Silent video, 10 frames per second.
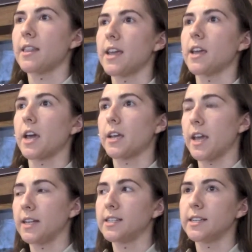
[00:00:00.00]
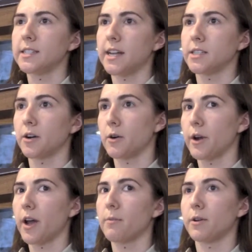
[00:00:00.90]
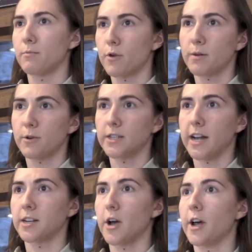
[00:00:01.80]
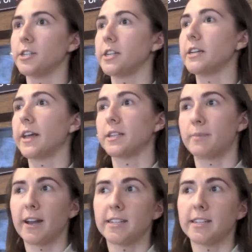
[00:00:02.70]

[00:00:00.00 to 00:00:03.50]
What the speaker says: and I think kids these days are growing up with more and more technology,